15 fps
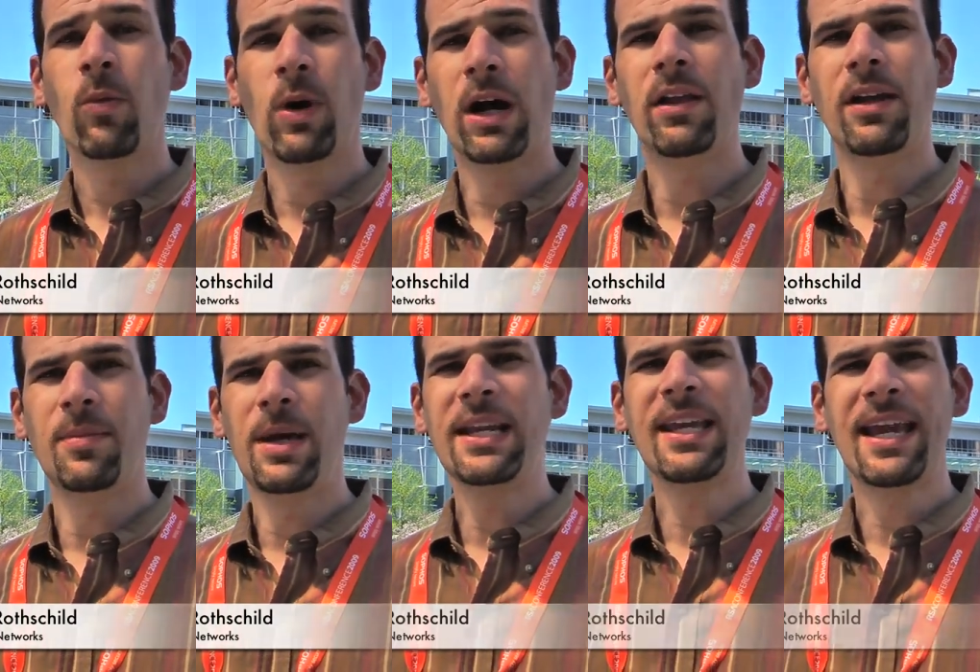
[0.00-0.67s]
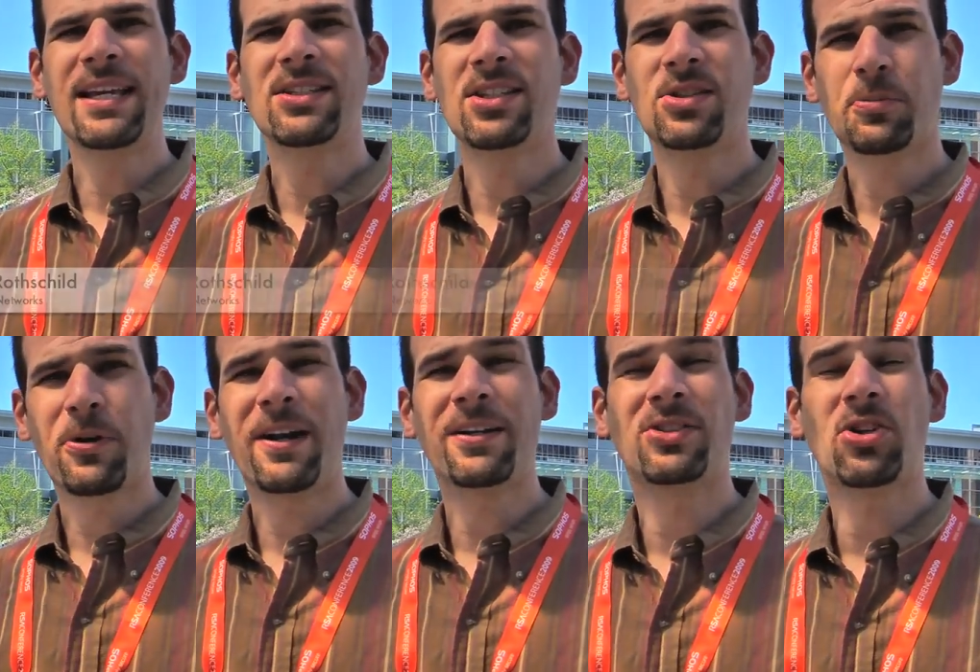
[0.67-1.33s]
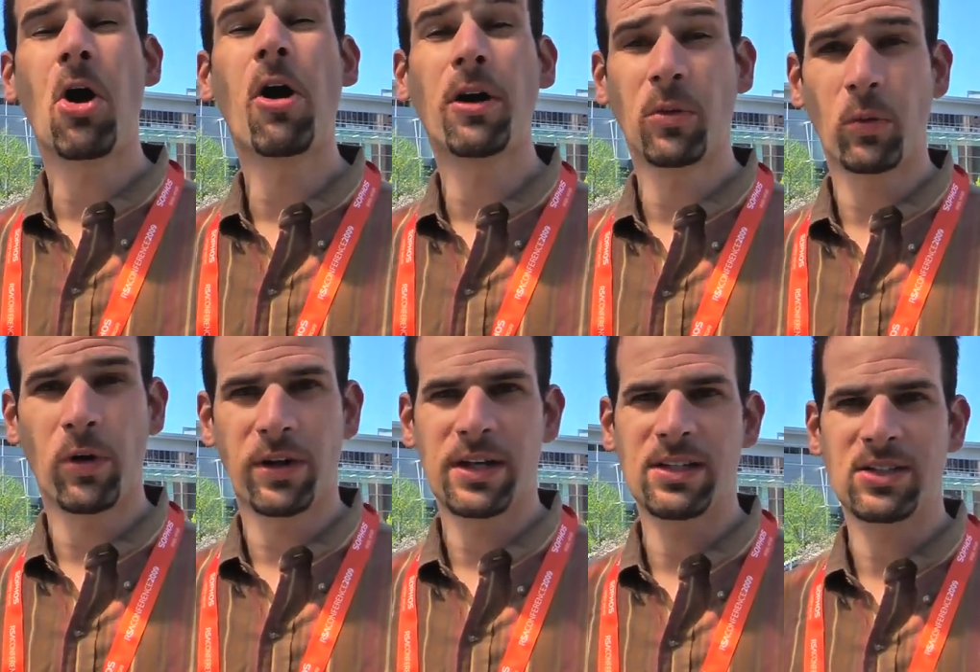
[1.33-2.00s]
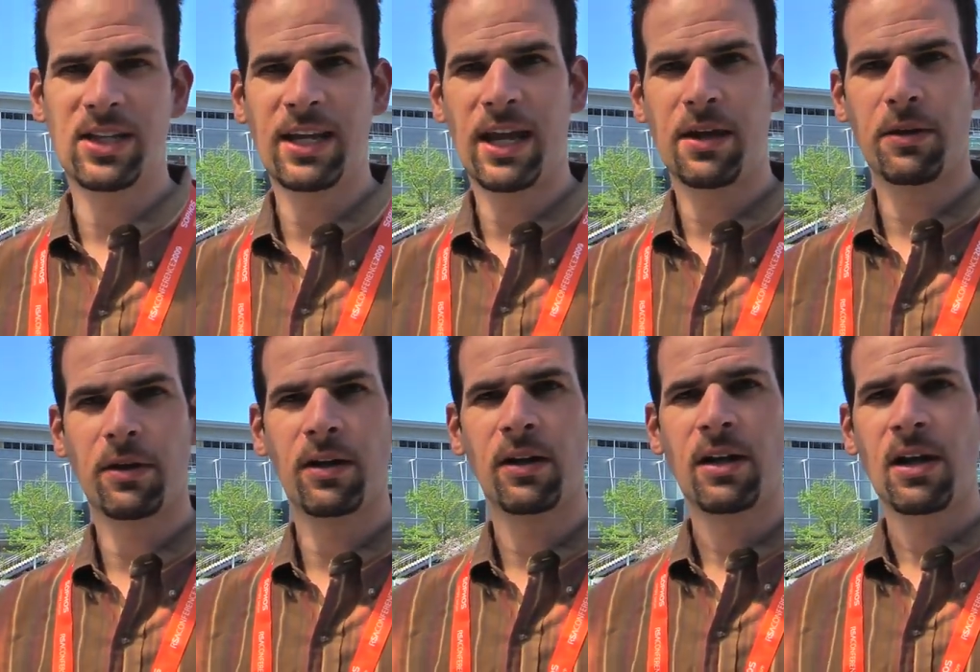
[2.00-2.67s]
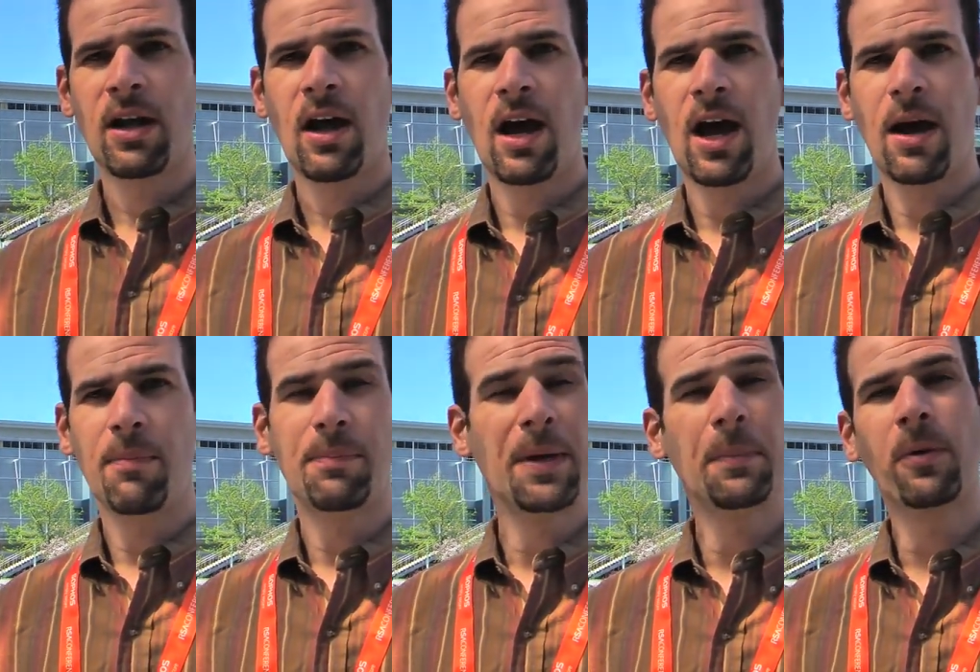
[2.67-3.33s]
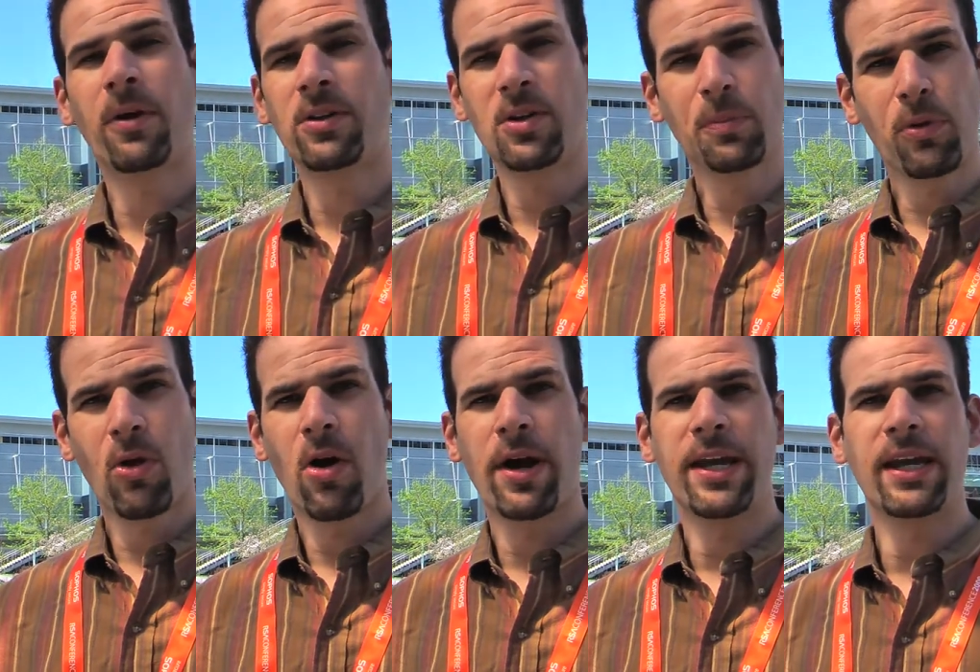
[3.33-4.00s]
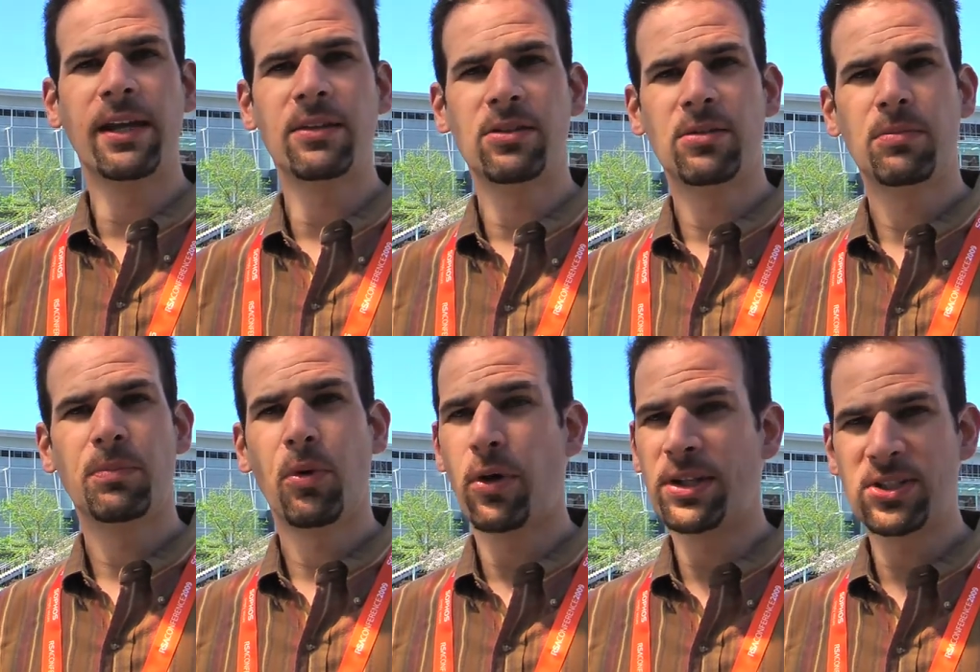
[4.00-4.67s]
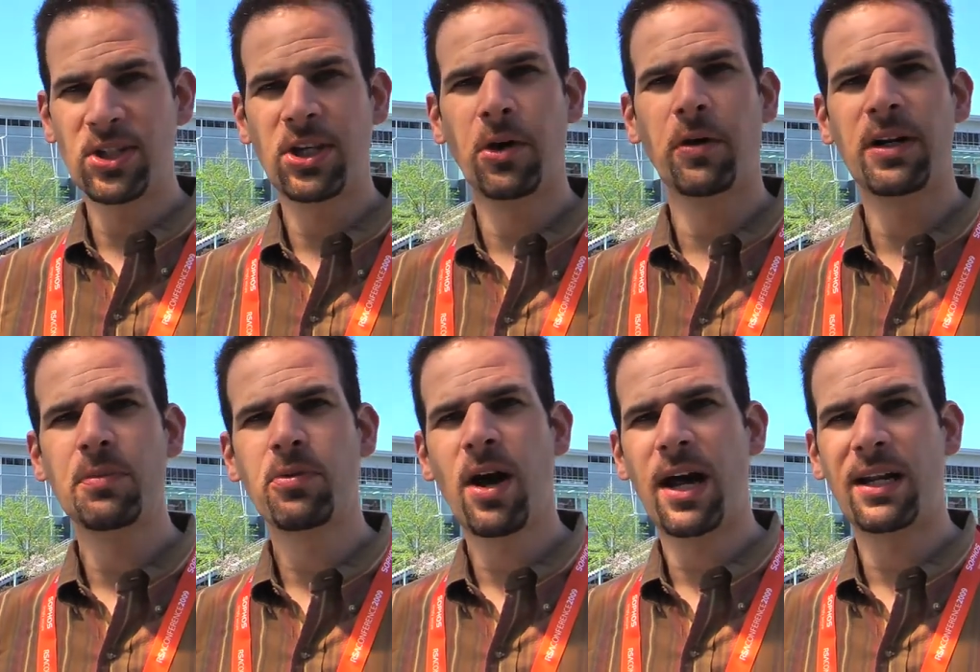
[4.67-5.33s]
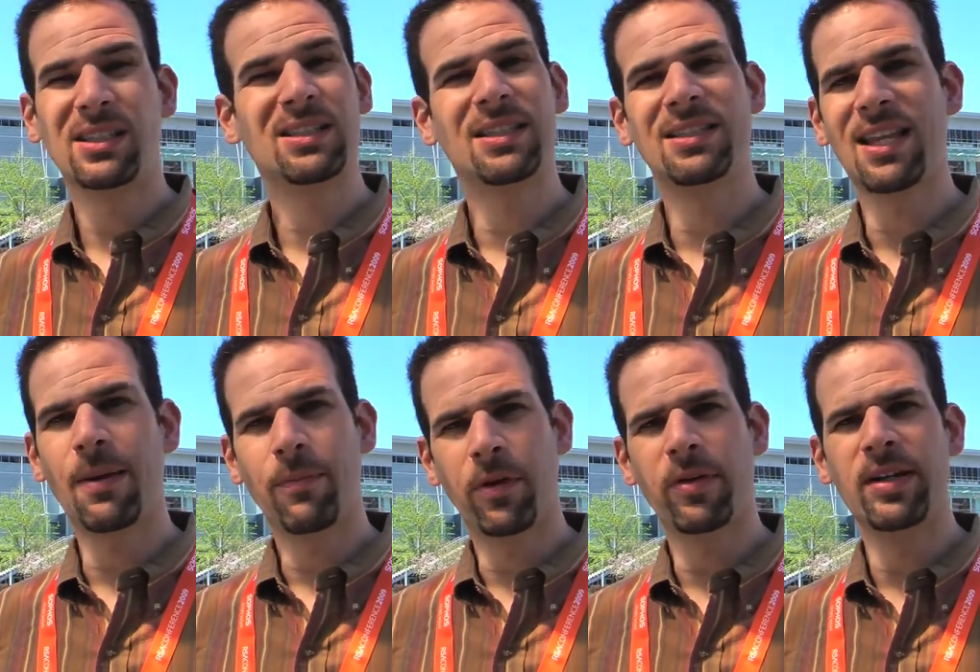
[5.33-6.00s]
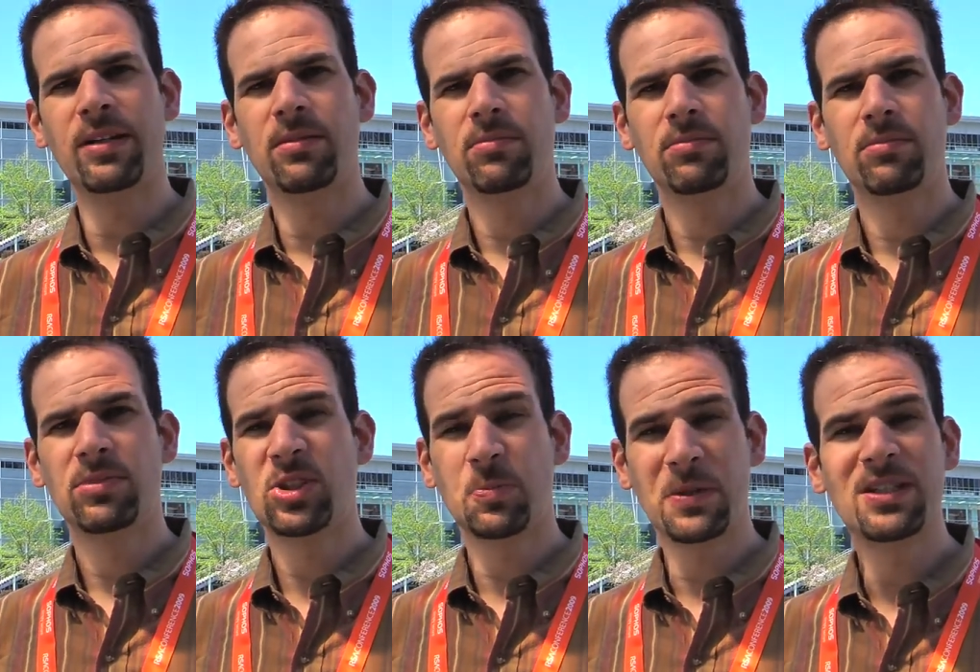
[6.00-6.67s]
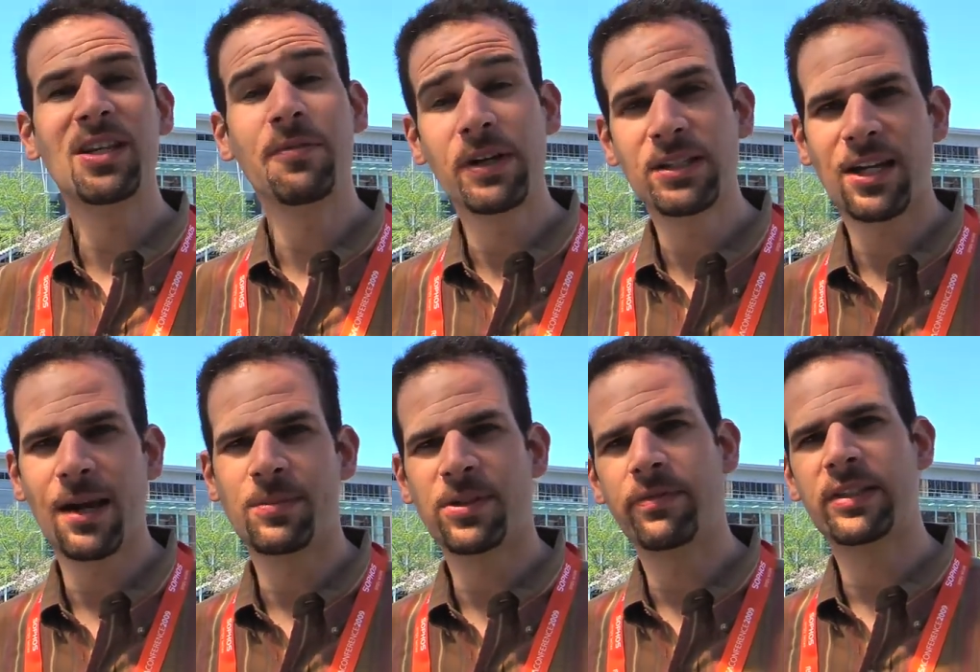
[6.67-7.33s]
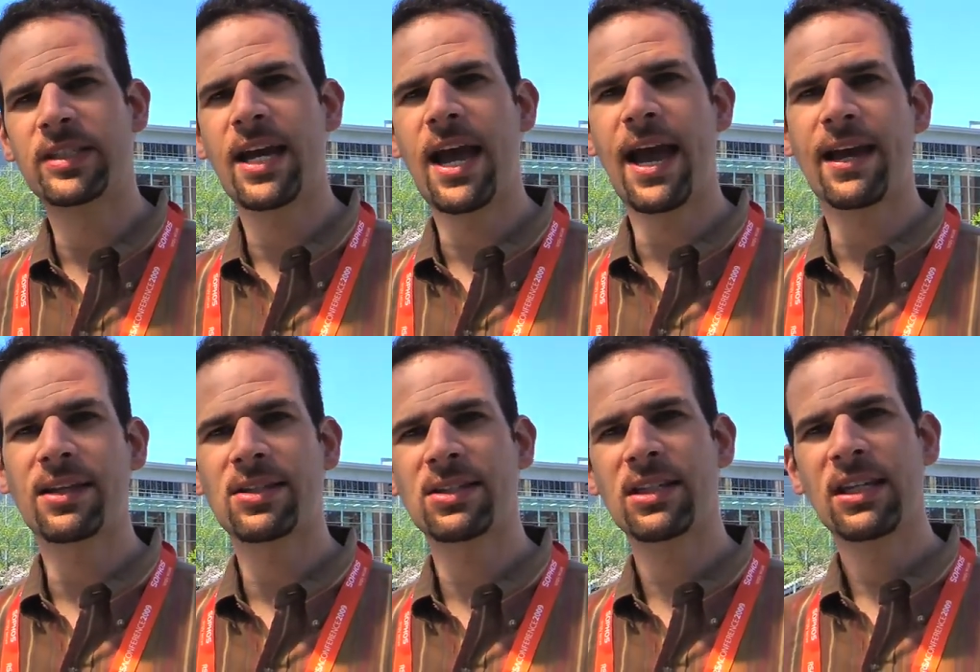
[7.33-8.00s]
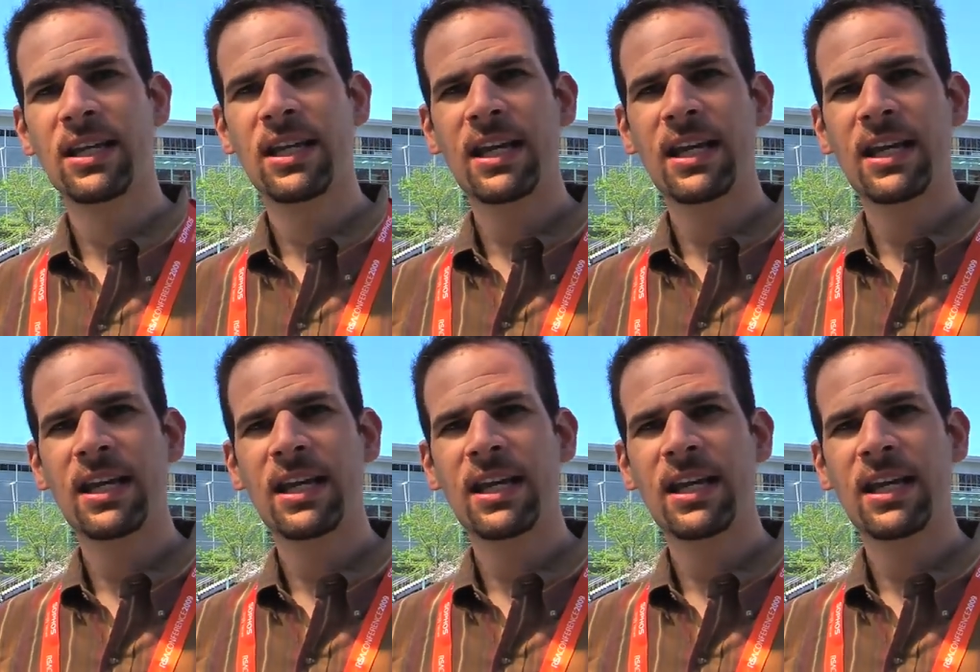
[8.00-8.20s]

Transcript: Well, in many cases, products aren't working together. Um, people are deploying point security products to stop very specific types of attacks.